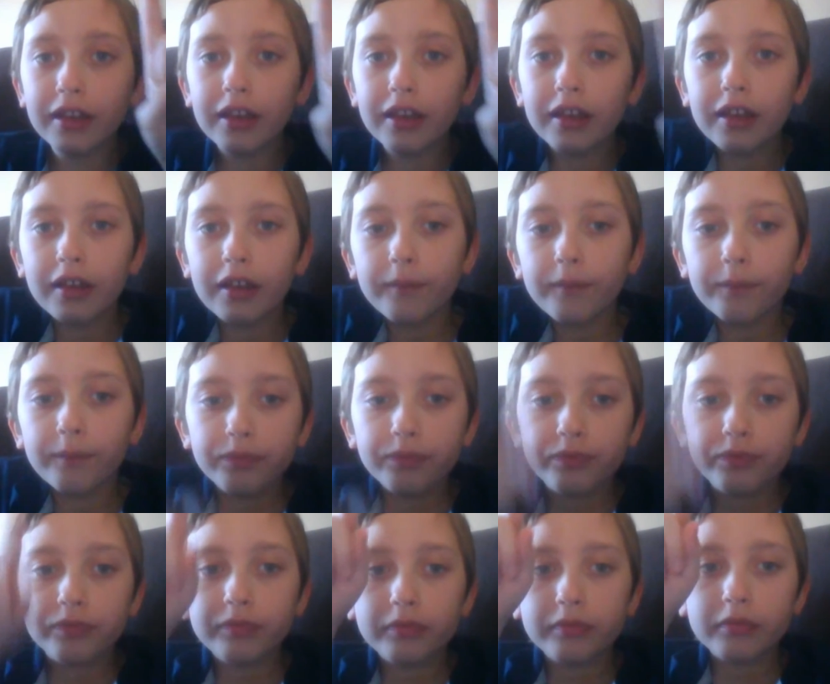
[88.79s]
He
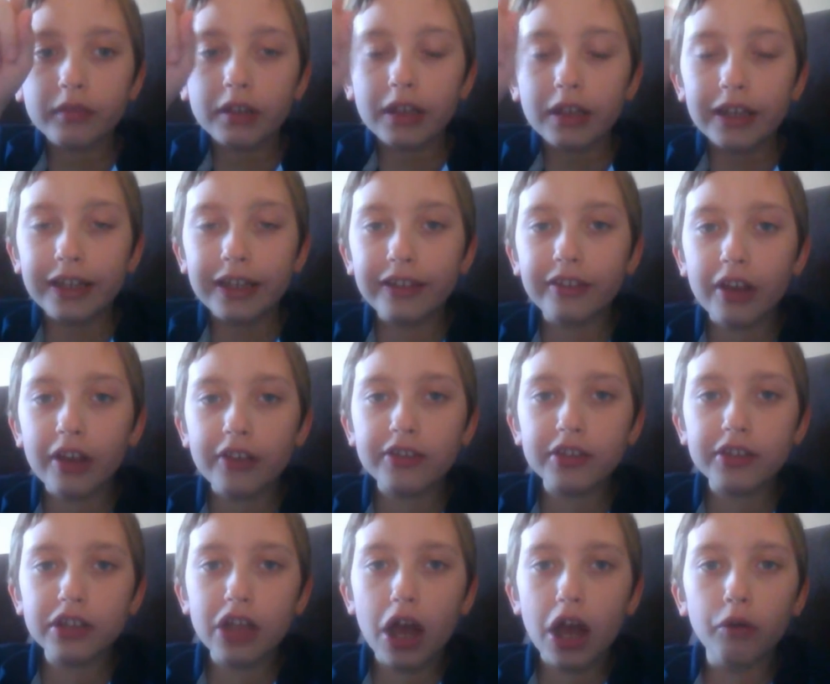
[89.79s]
doesn't know who,
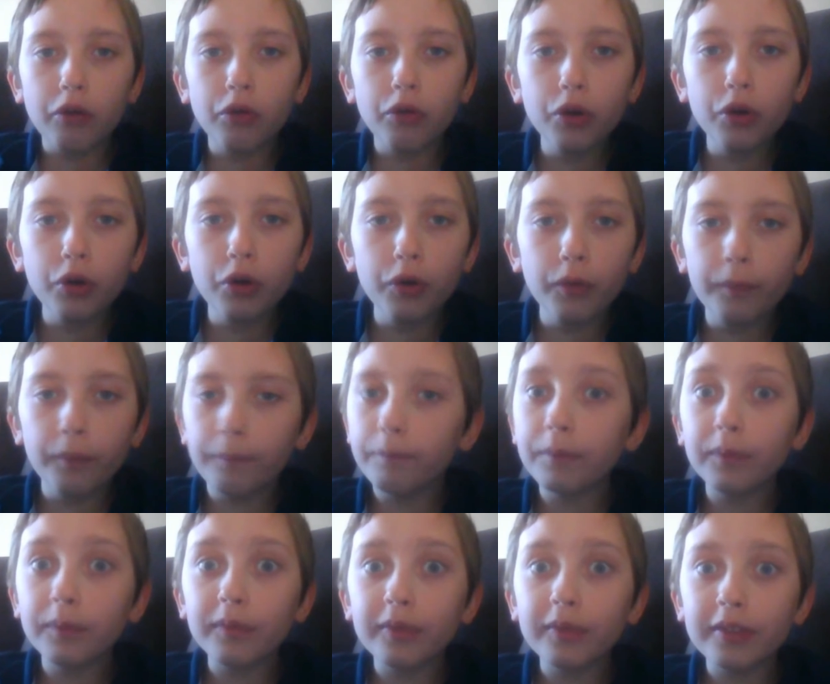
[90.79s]

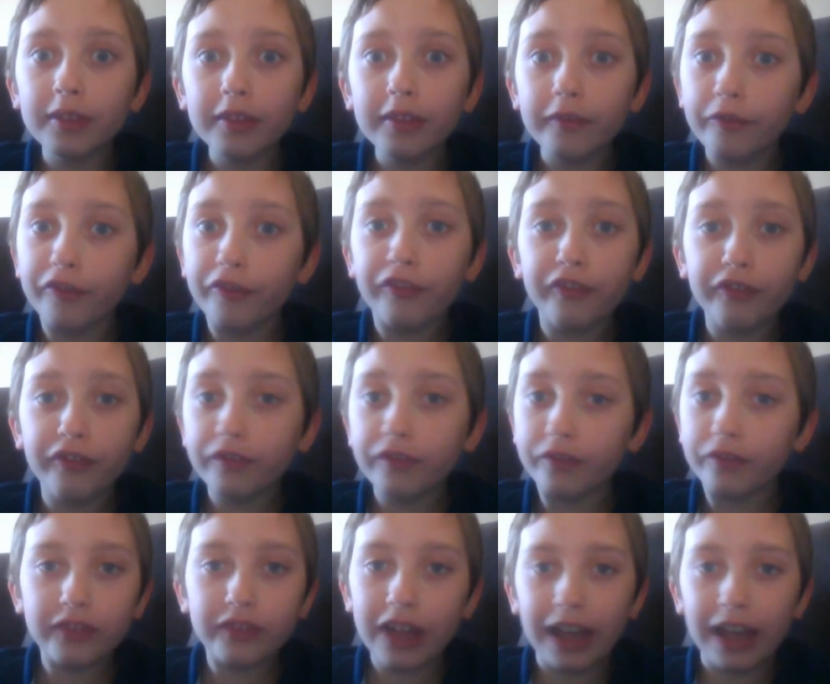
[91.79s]
like,
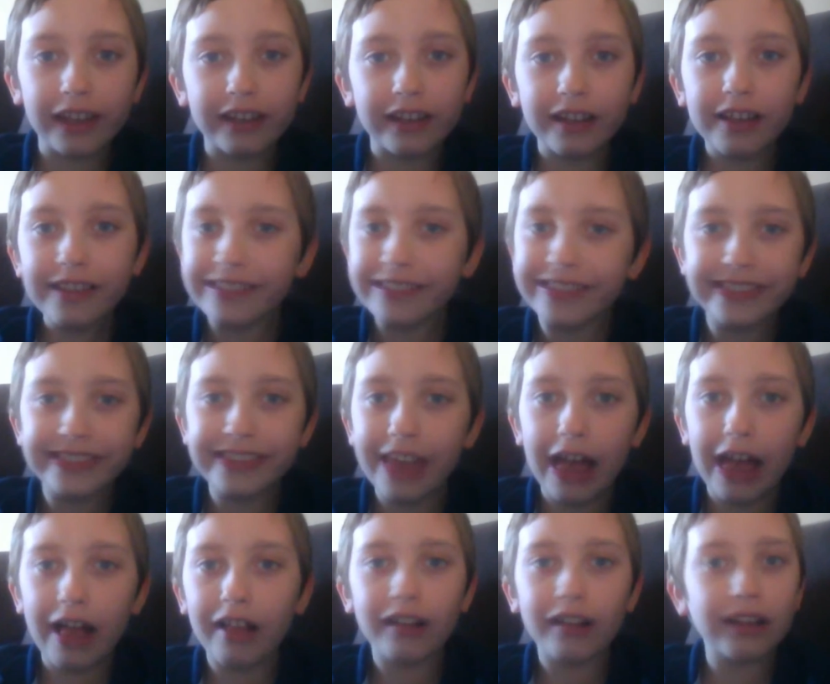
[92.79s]
Cell and Majin Buu and
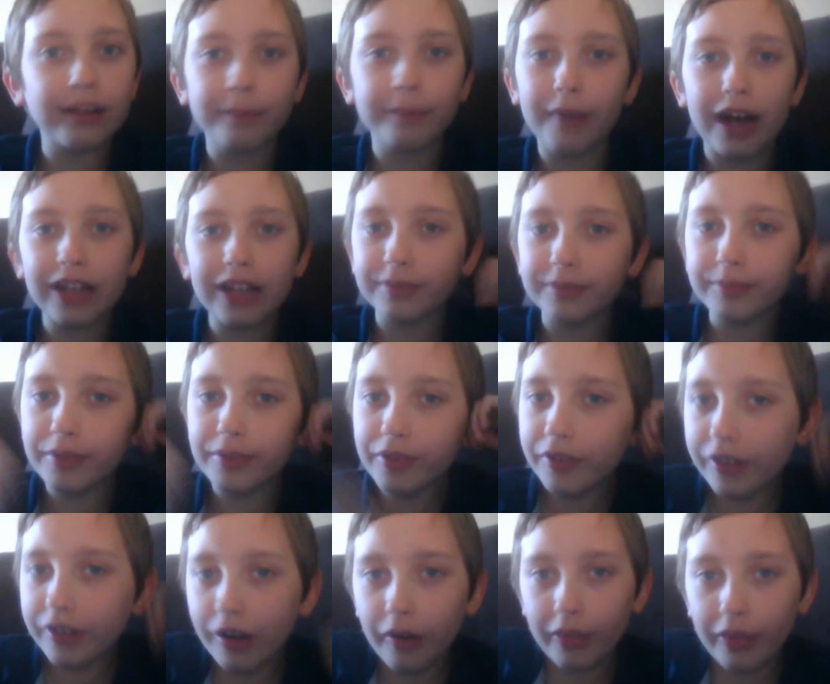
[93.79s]
all that. He
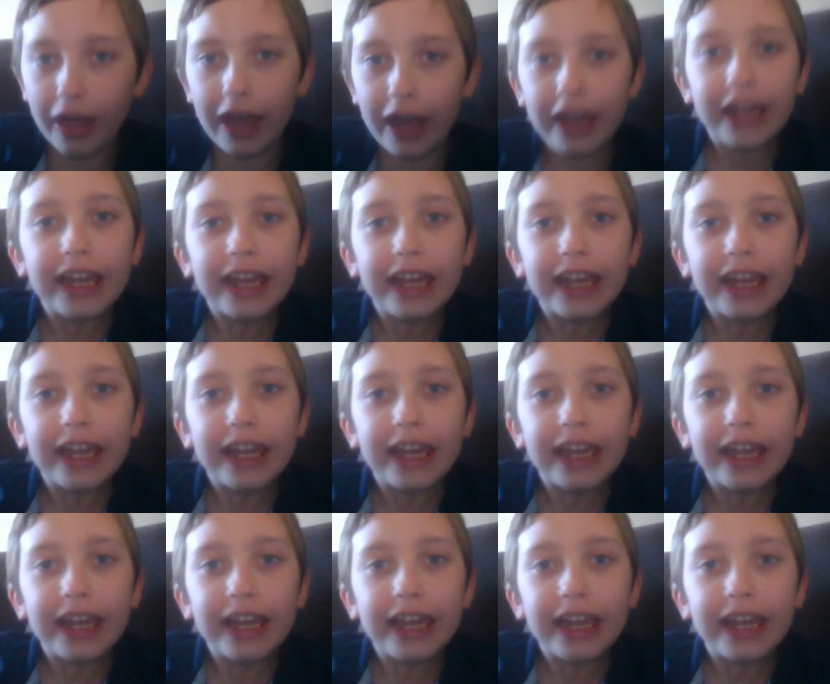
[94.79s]
doesn't know that.